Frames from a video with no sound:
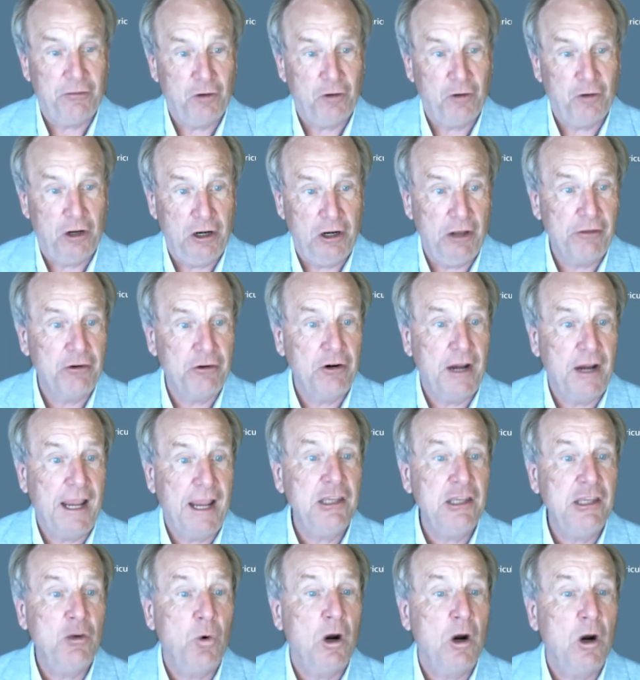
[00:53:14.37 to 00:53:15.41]
for another
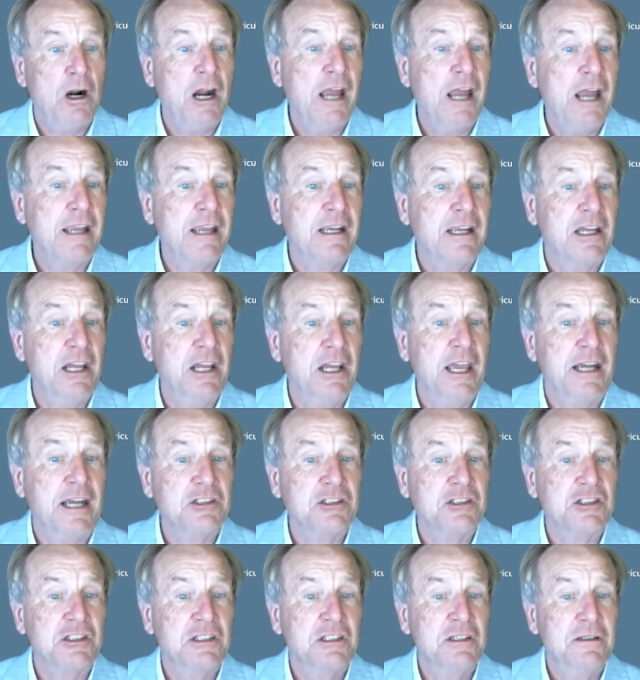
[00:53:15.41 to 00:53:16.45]
AURI
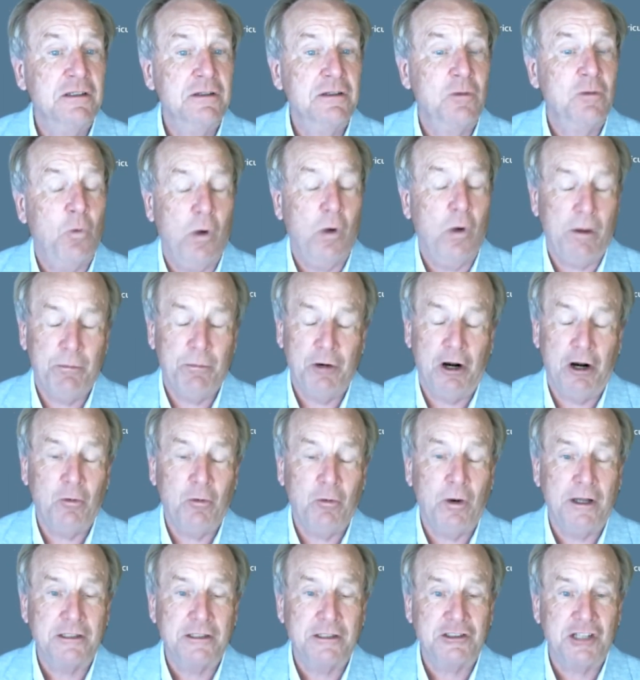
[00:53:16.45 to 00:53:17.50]
Connects Webinar
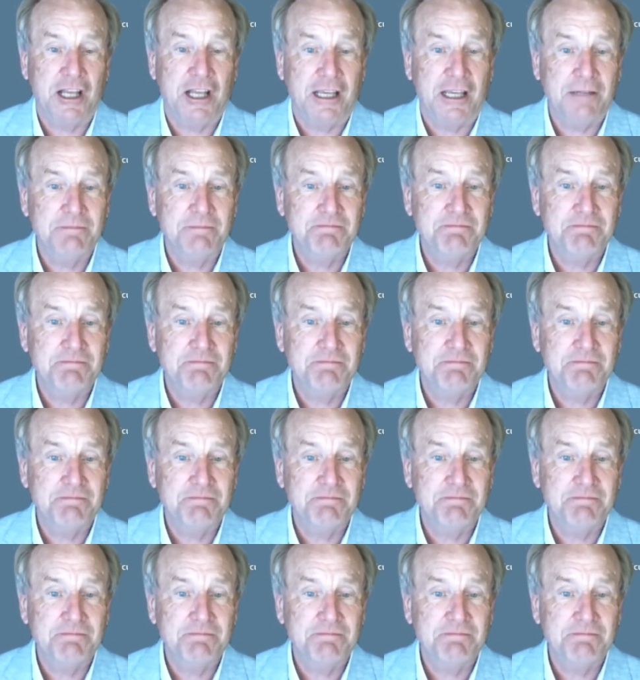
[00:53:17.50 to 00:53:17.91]
Wednesday.